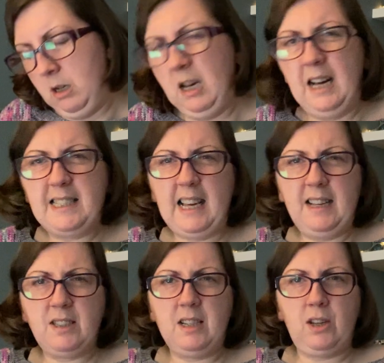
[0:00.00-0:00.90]
I say
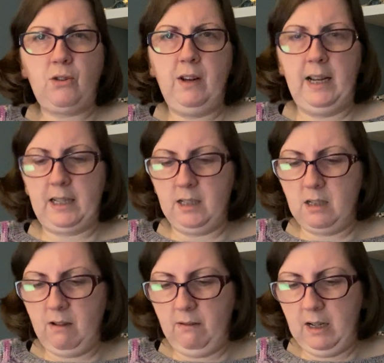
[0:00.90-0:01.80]
it's an acrylic. It's
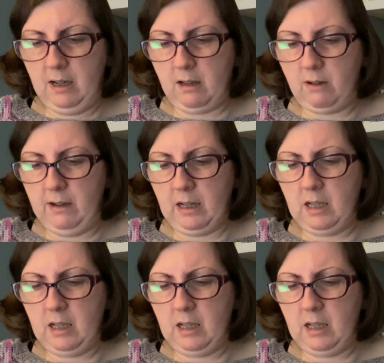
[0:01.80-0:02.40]
not really an acrylic.